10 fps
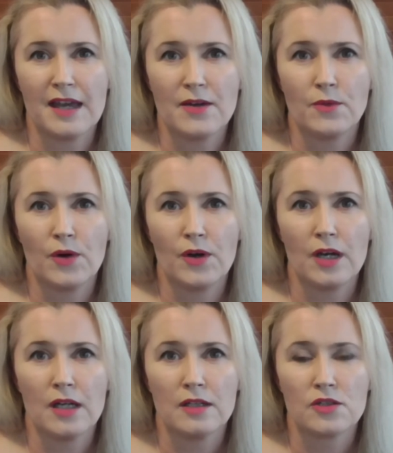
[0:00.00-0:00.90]
they
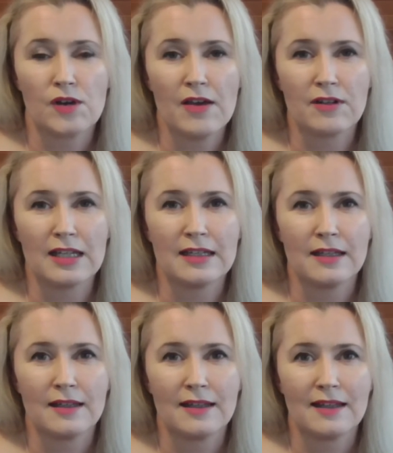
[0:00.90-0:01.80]
were
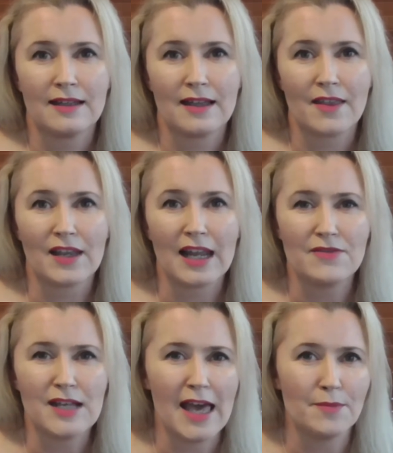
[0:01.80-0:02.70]
travelling the
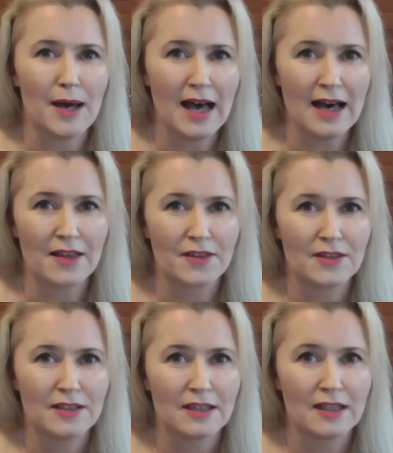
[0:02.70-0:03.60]
left hand
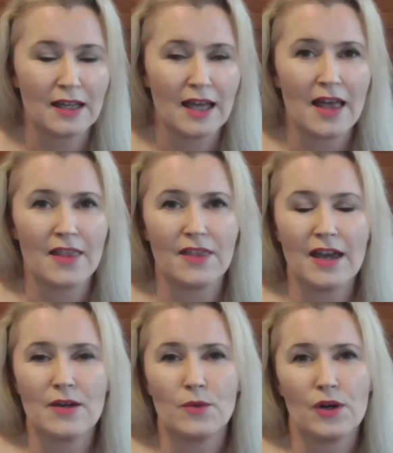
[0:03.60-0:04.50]
path.
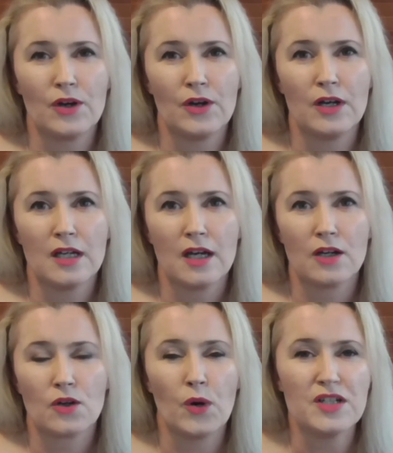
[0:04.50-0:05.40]
They were
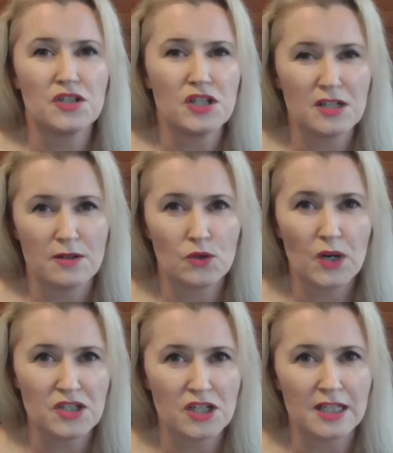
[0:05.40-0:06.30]
question,
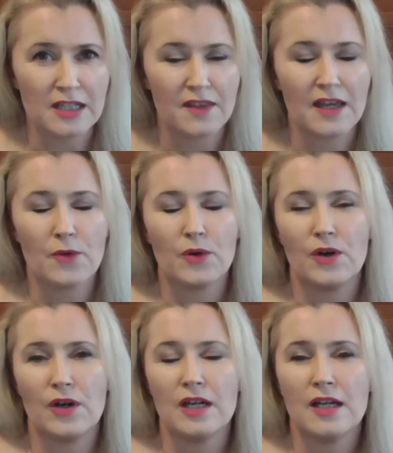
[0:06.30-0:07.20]
questioning, they
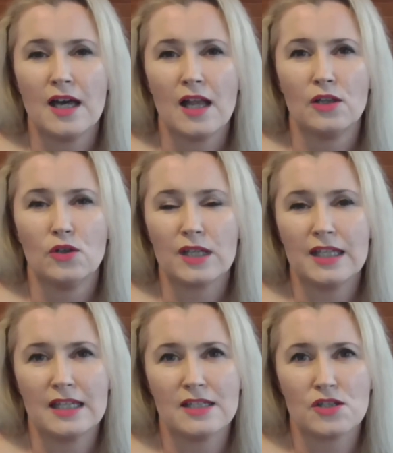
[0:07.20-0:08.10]
were
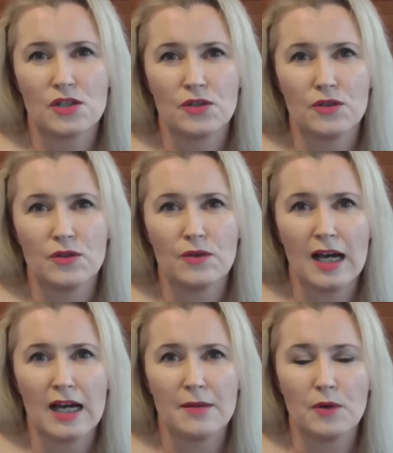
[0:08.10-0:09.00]
looking into
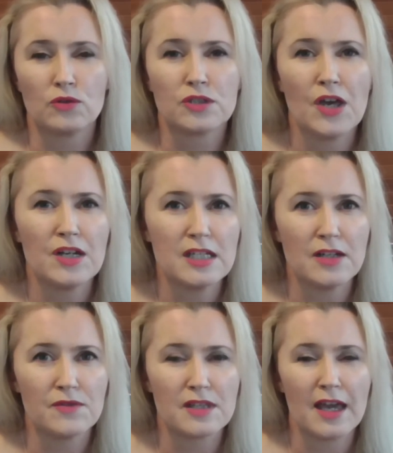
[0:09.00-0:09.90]
um,
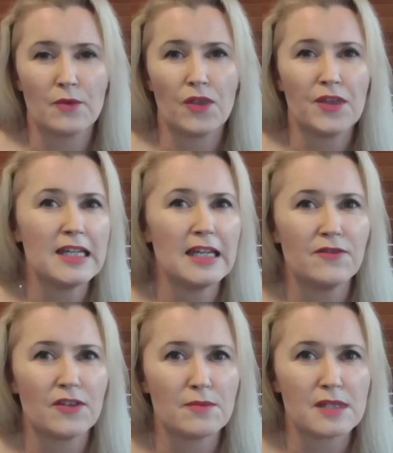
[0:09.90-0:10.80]
alternatives, they were thinking
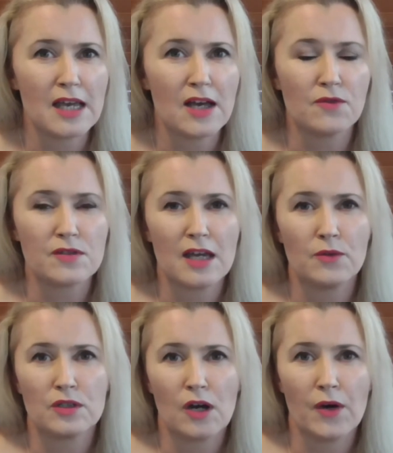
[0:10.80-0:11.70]
for themselves, they
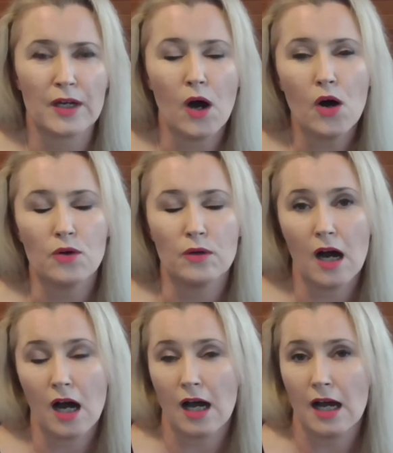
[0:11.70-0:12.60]
were going, oh,
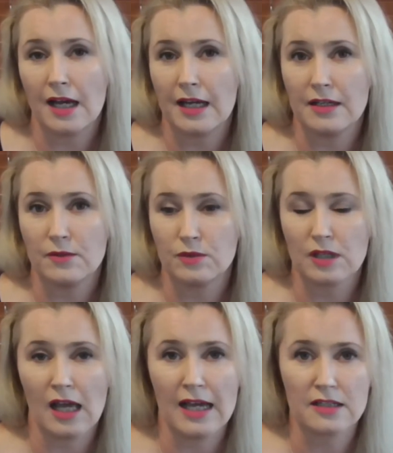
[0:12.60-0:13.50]
I
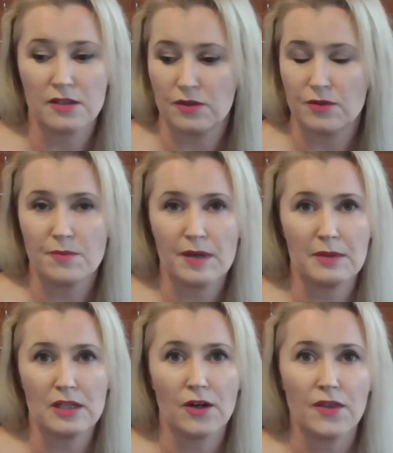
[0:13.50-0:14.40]
would like to
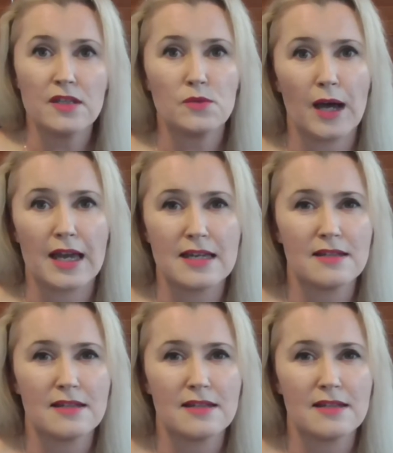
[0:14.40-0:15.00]
maybe go this way